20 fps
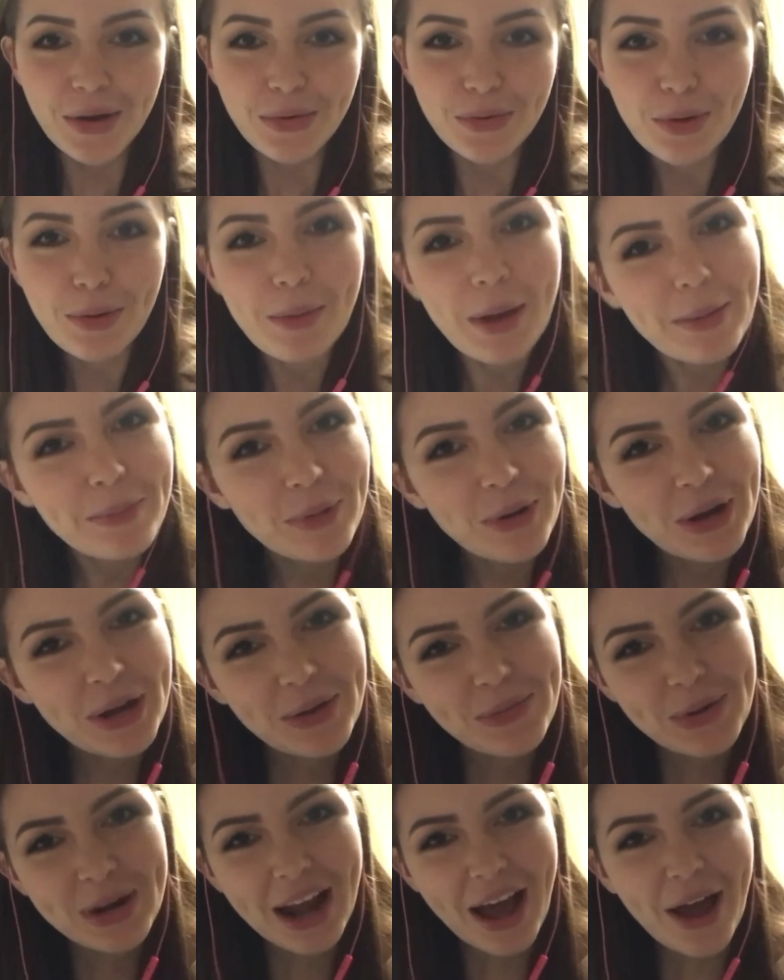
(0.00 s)
remembering
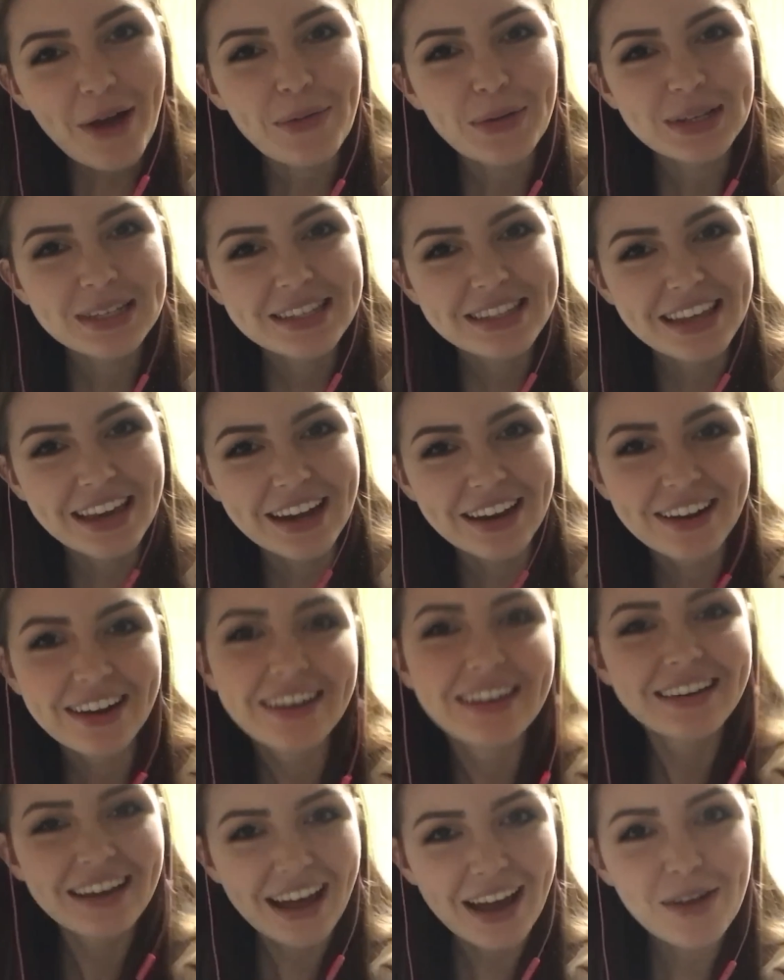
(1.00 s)
when I was there
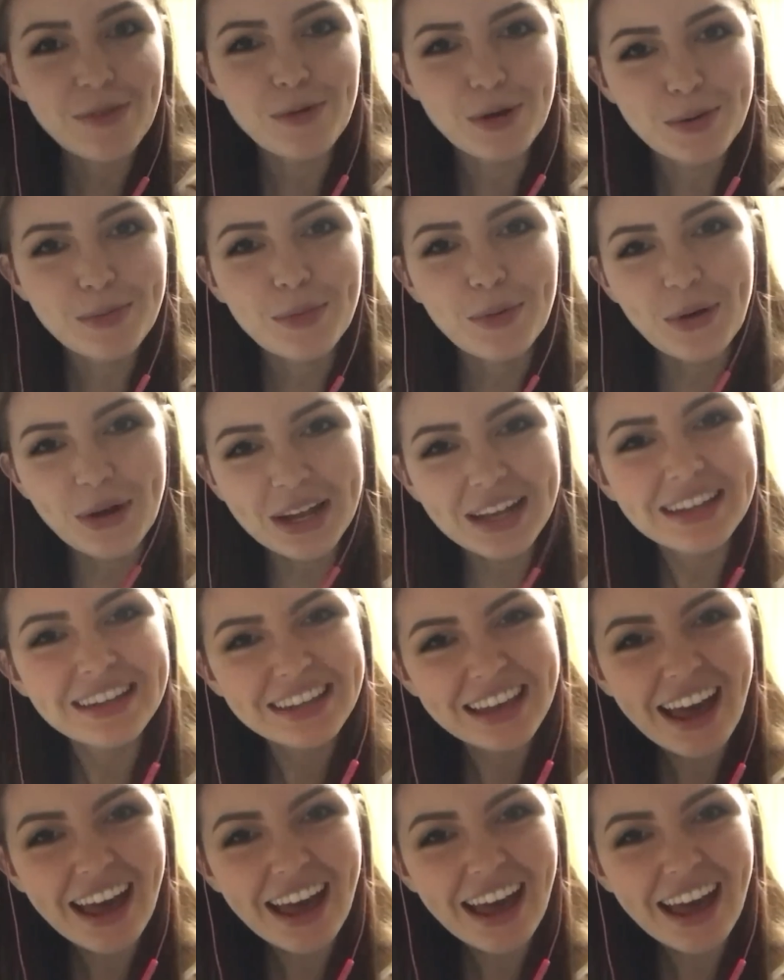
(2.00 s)
at one point.